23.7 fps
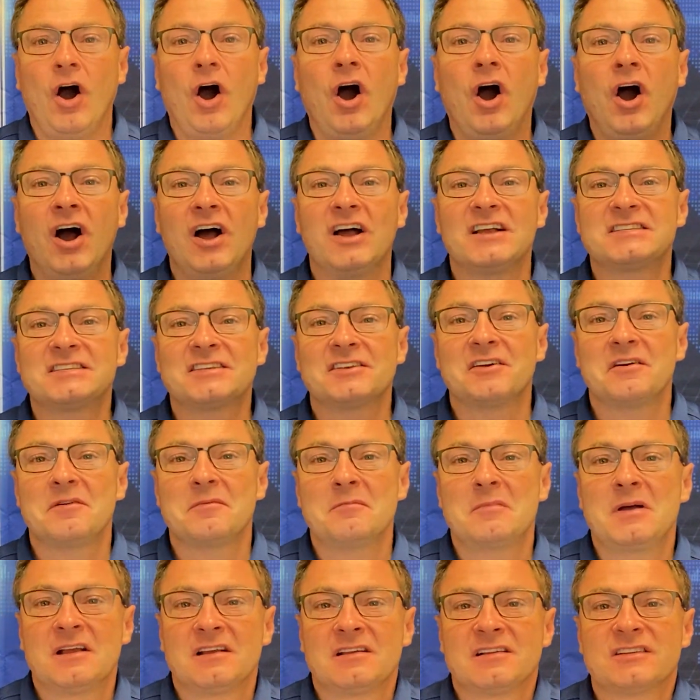
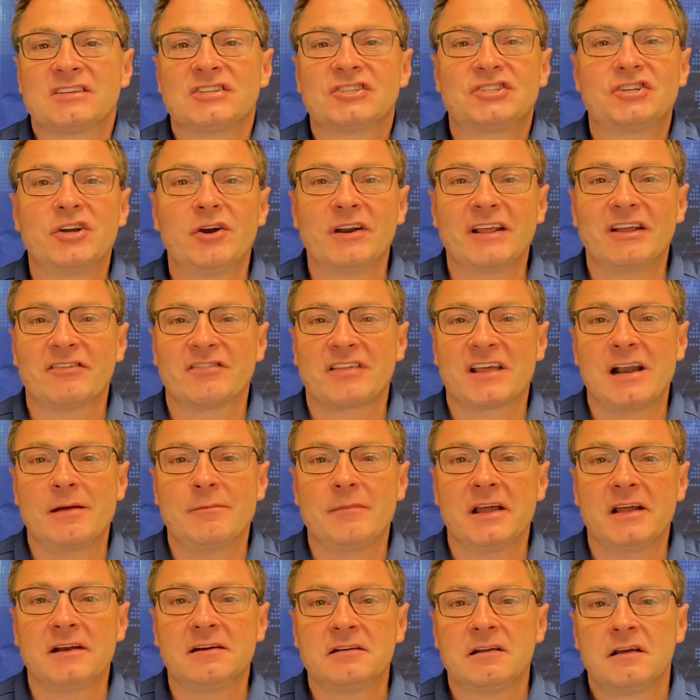awesome studio that I'm
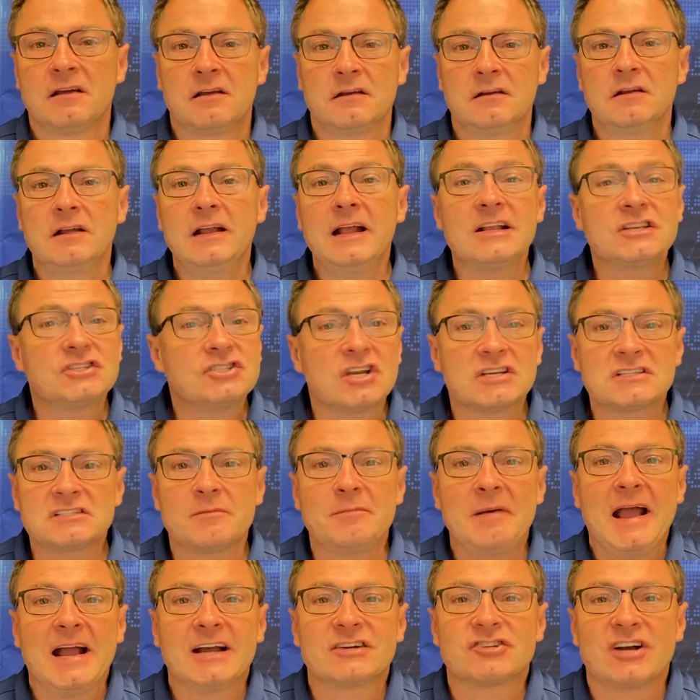in is just a
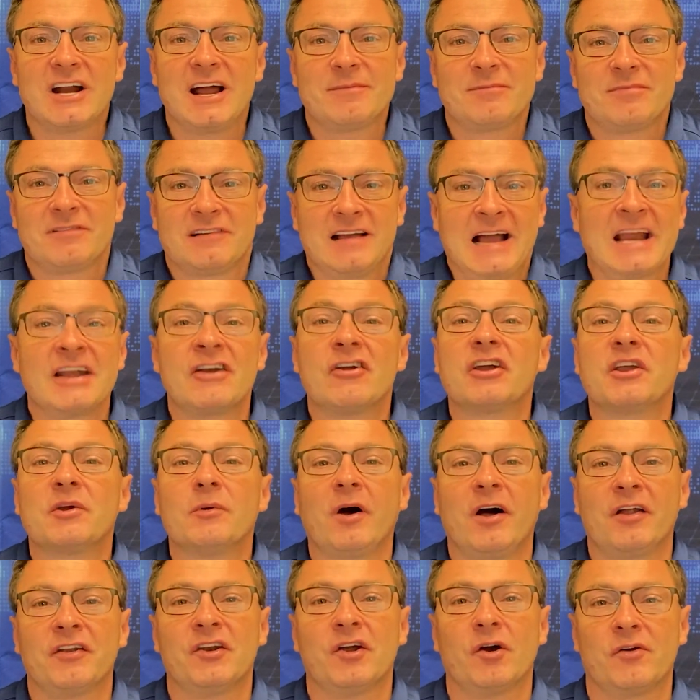backdrop. I know you
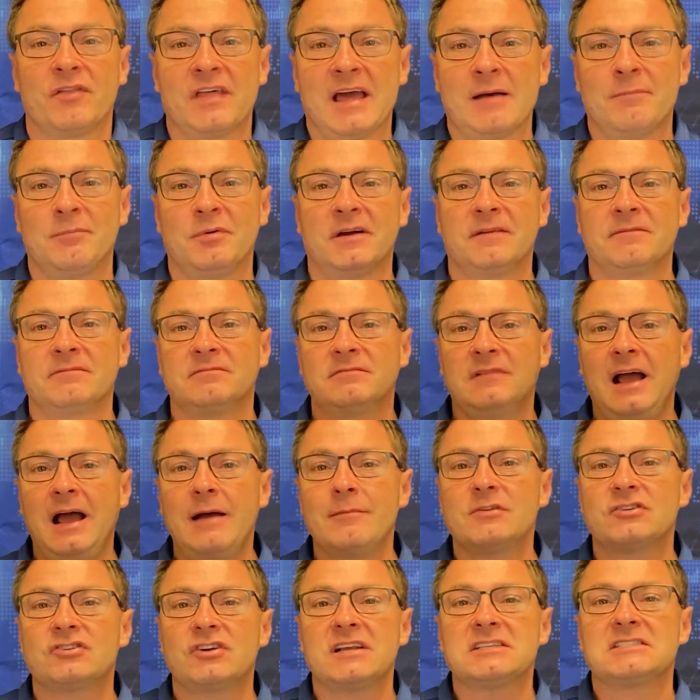all know that, but
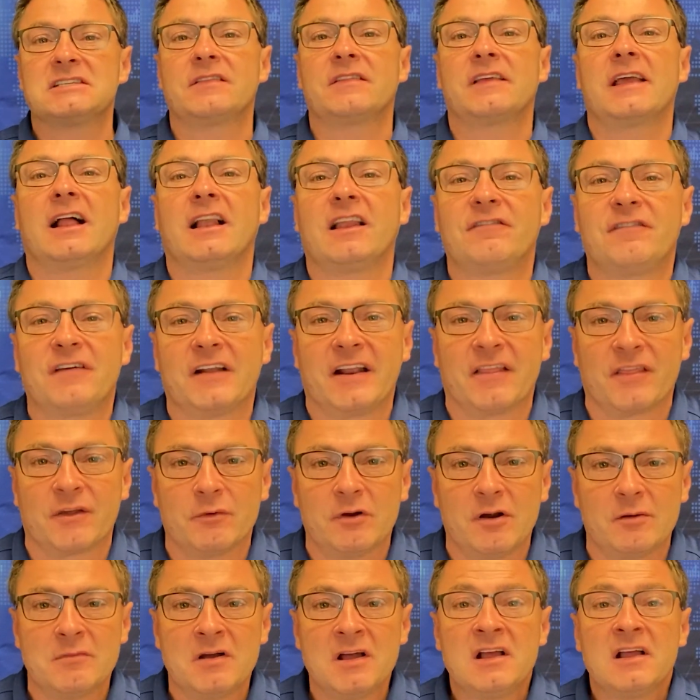I'm addressing the elephant in the
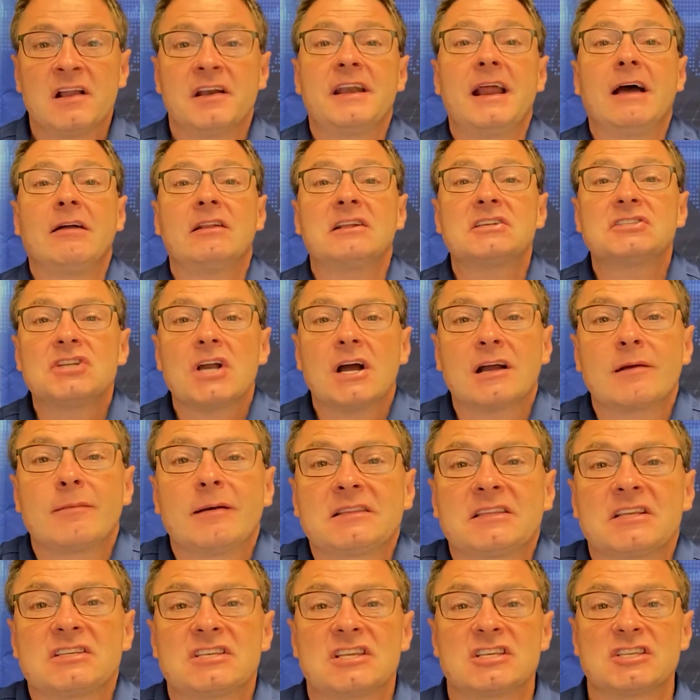room. Now let's talk
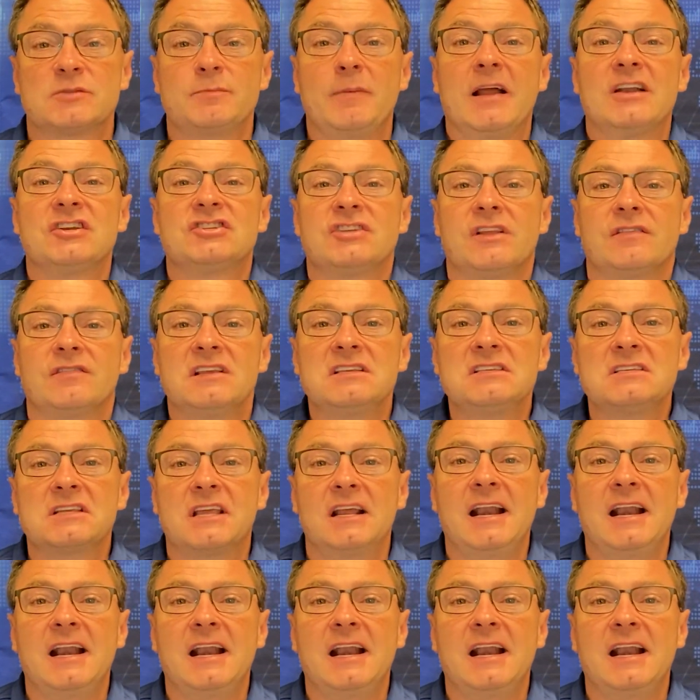about the suspension. This is